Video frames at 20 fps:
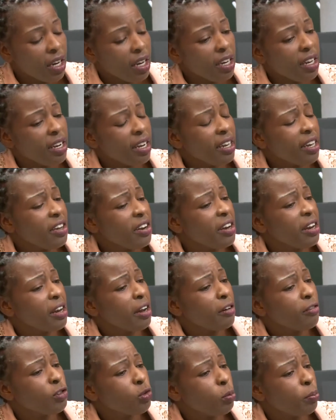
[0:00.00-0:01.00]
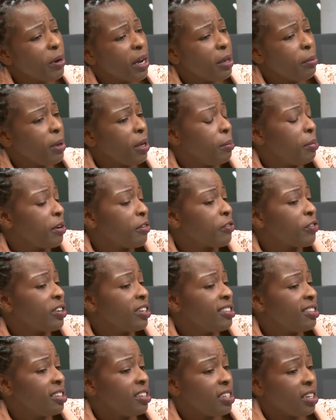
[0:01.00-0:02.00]
inenge iri enough to buy maybe a
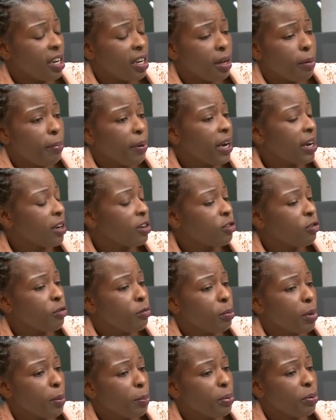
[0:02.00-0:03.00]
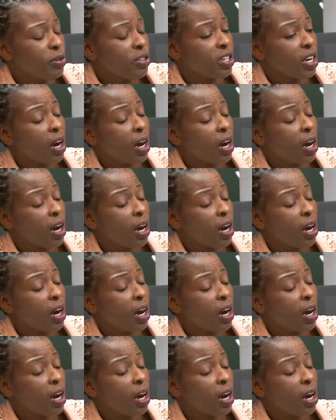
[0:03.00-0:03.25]
frizzit and a packet of mapute.